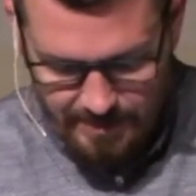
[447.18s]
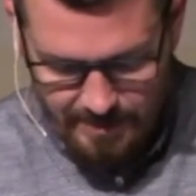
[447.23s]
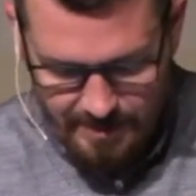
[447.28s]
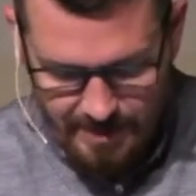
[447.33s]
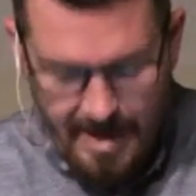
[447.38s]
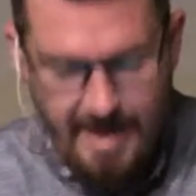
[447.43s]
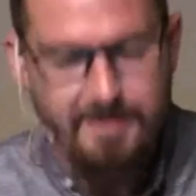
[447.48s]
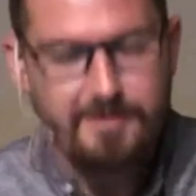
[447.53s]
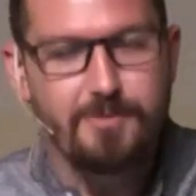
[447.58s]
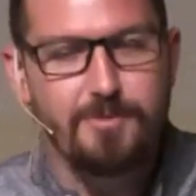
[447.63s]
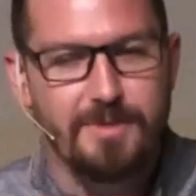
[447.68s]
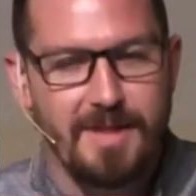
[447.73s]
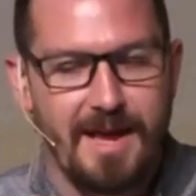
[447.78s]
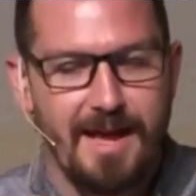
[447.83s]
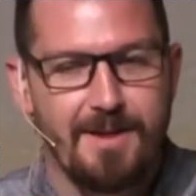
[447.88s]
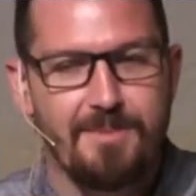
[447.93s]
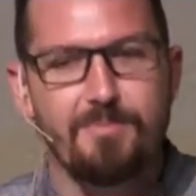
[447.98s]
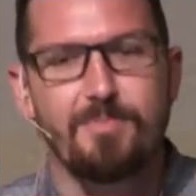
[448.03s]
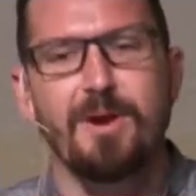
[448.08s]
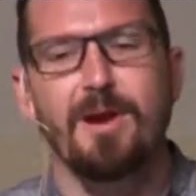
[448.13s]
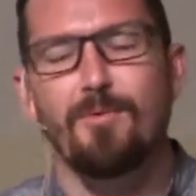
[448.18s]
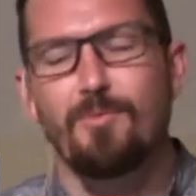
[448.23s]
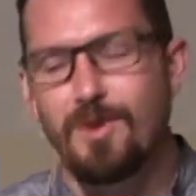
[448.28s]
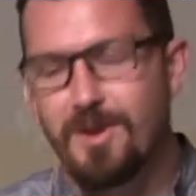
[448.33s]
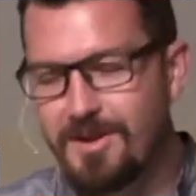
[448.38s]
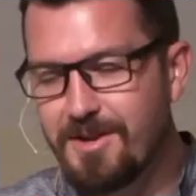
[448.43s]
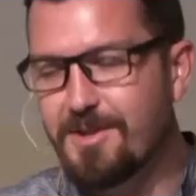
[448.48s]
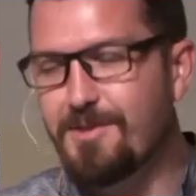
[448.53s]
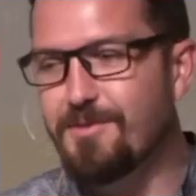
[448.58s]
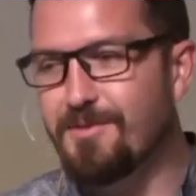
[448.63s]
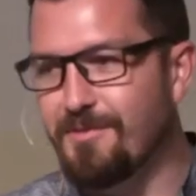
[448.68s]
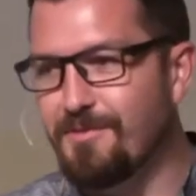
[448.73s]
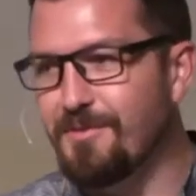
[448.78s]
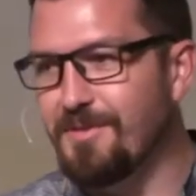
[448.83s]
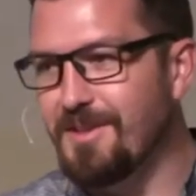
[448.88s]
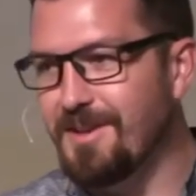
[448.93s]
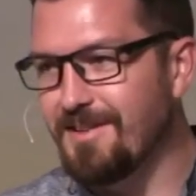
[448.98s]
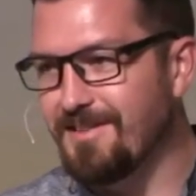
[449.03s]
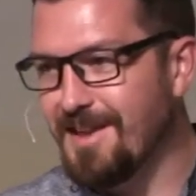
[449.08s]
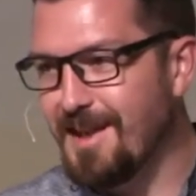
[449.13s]
I do that, but I wanted to use it for
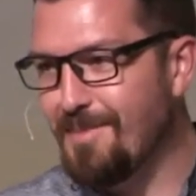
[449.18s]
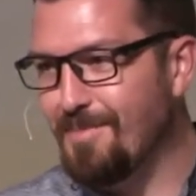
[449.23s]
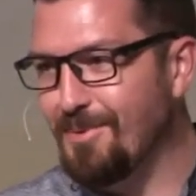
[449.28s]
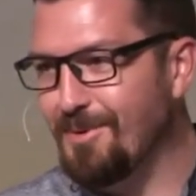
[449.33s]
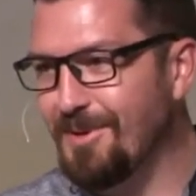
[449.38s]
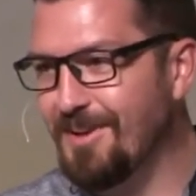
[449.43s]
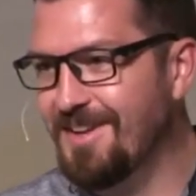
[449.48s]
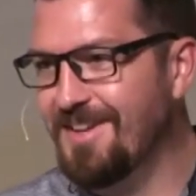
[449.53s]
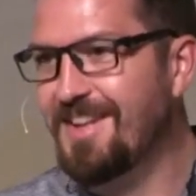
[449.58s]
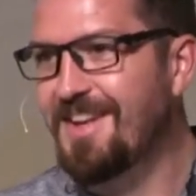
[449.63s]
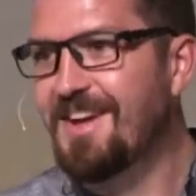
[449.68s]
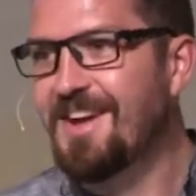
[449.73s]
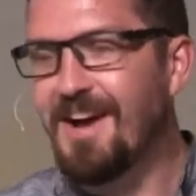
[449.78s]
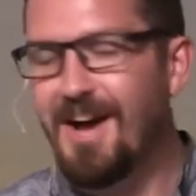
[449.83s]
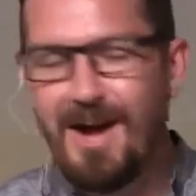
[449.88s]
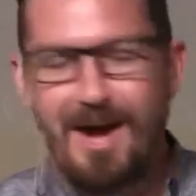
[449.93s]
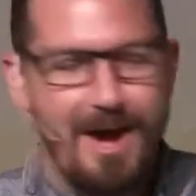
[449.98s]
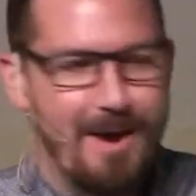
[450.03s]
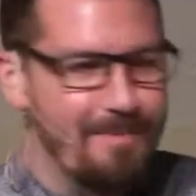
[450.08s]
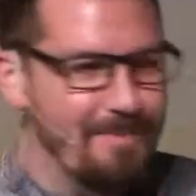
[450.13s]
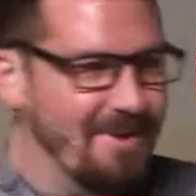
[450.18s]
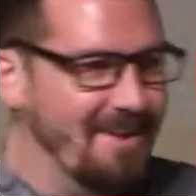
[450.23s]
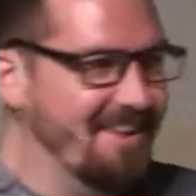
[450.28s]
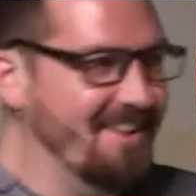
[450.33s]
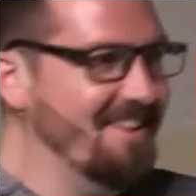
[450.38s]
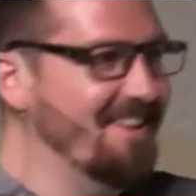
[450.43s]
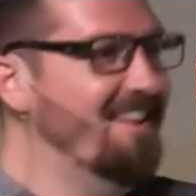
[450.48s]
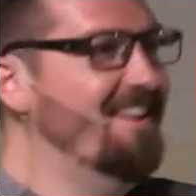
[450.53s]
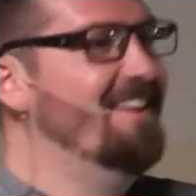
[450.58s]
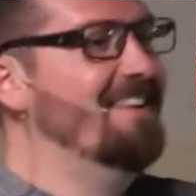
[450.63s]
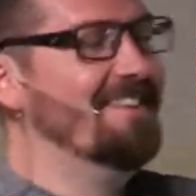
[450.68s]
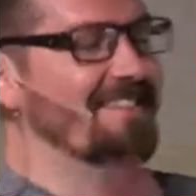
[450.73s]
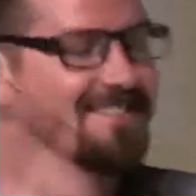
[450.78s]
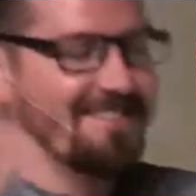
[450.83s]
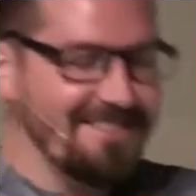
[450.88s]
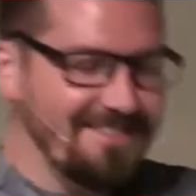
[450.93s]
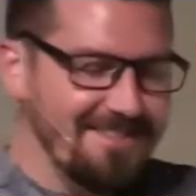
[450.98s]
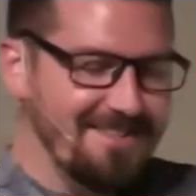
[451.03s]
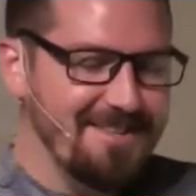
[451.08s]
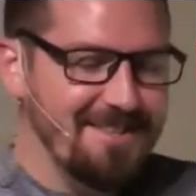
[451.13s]
the example.
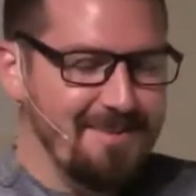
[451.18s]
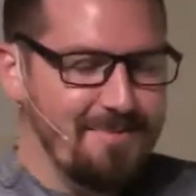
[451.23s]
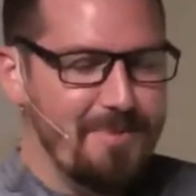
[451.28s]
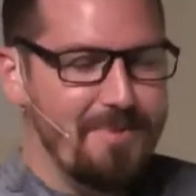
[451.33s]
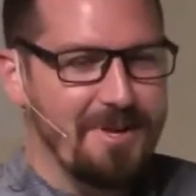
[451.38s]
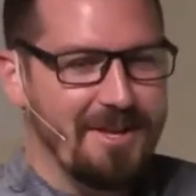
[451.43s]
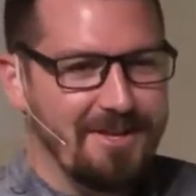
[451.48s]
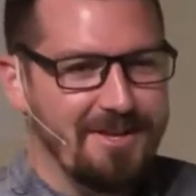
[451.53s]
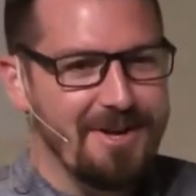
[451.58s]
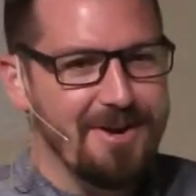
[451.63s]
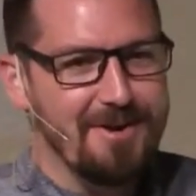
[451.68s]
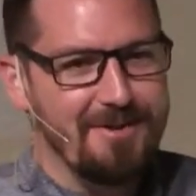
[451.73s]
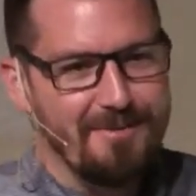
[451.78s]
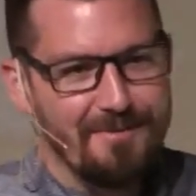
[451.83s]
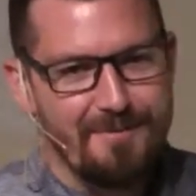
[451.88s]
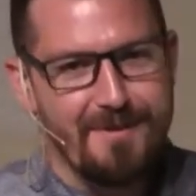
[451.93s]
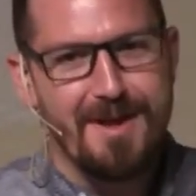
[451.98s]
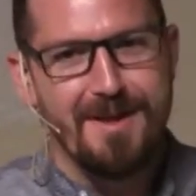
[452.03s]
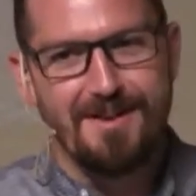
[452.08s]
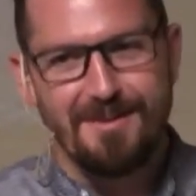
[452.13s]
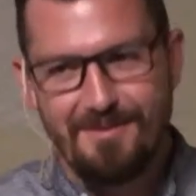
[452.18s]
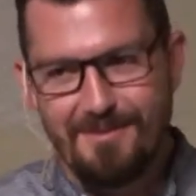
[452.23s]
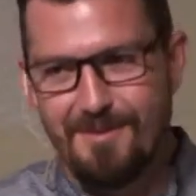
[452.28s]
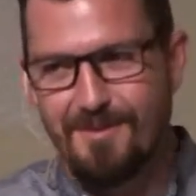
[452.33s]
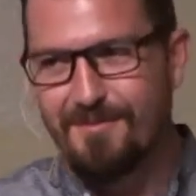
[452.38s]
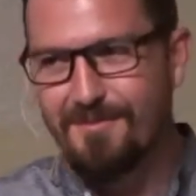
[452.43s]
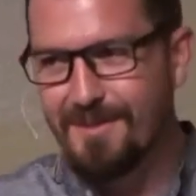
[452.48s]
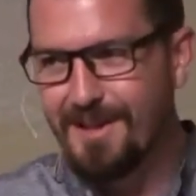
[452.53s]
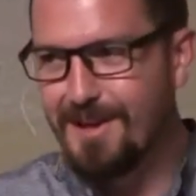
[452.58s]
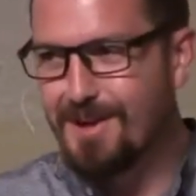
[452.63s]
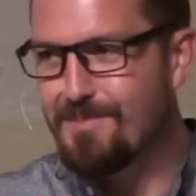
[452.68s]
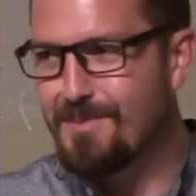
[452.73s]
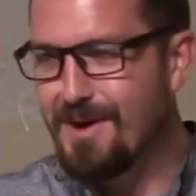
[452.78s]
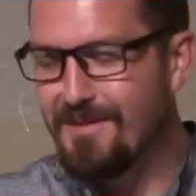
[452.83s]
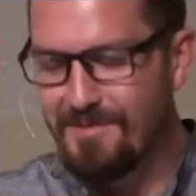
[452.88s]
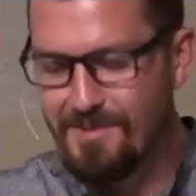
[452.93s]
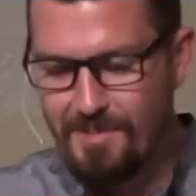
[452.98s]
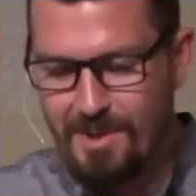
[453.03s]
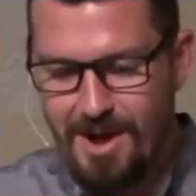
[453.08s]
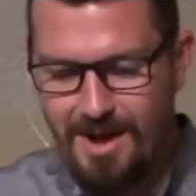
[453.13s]
Let me be clear, it's fun to sort of flick them
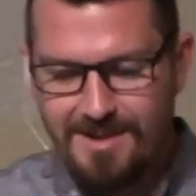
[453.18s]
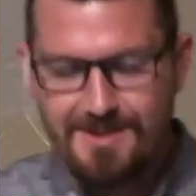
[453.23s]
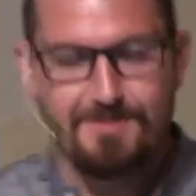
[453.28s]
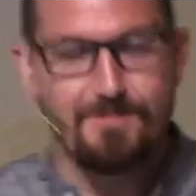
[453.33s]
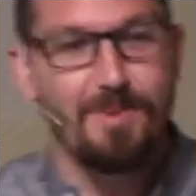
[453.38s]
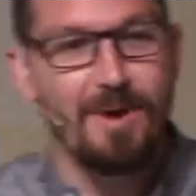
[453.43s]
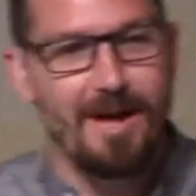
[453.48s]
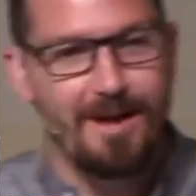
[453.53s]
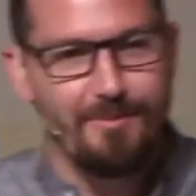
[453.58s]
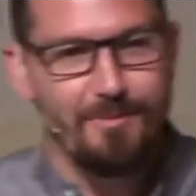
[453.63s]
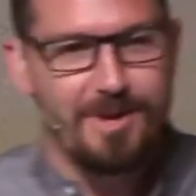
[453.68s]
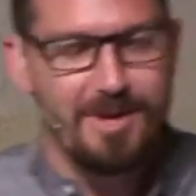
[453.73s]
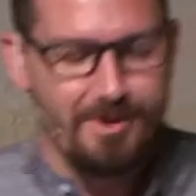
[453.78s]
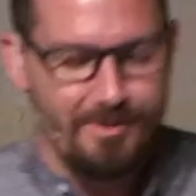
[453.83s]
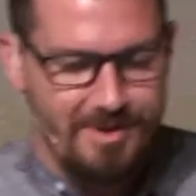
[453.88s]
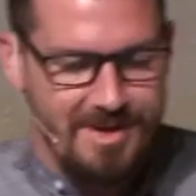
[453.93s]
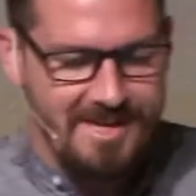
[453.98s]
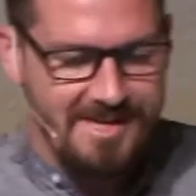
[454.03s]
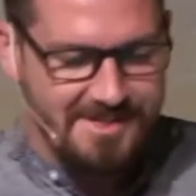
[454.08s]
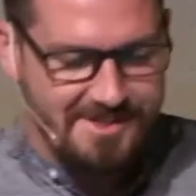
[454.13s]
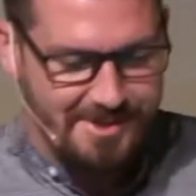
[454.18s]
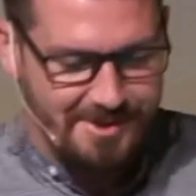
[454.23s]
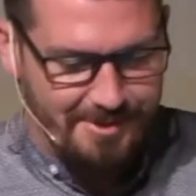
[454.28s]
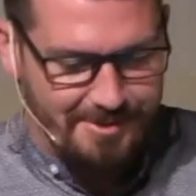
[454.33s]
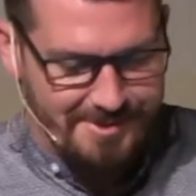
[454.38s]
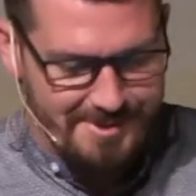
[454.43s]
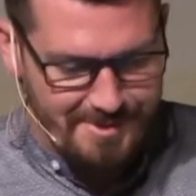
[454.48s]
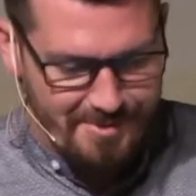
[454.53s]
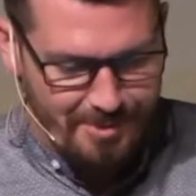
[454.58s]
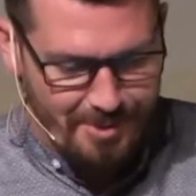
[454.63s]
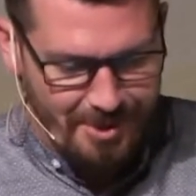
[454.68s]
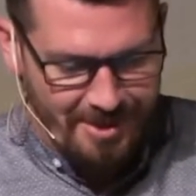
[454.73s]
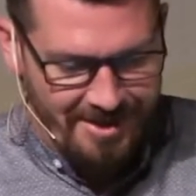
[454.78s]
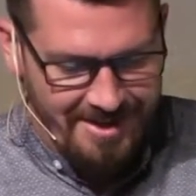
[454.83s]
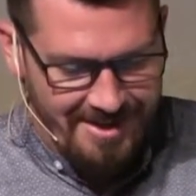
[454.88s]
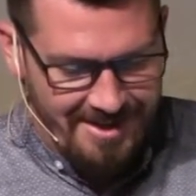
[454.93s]
off the box, but we don't need to, is the point.